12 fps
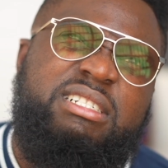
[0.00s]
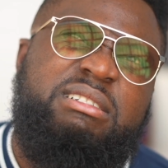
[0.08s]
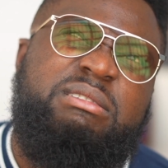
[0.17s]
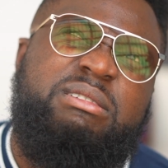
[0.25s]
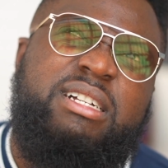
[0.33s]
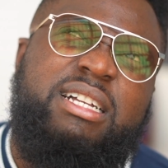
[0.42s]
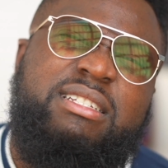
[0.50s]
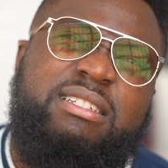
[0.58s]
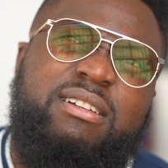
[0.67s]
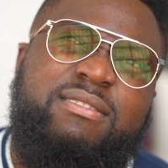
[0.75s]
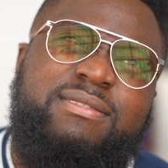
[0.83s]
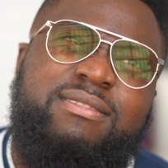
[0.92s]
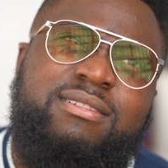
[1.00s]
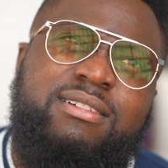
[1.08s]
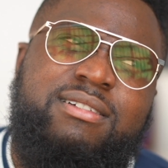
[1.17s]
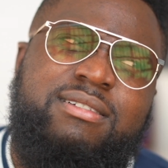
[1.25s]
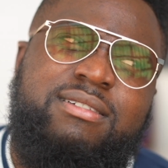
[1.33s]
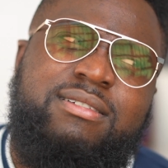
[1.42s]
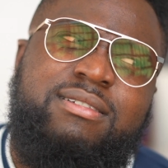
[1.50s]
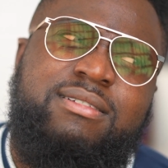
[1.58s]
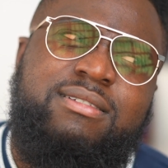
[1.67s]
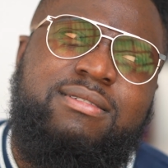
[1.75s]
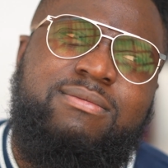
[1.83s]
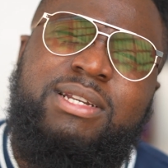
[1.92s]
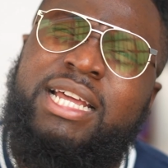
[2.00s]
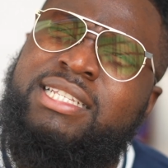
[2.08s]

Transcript: Oh, that's tough. Will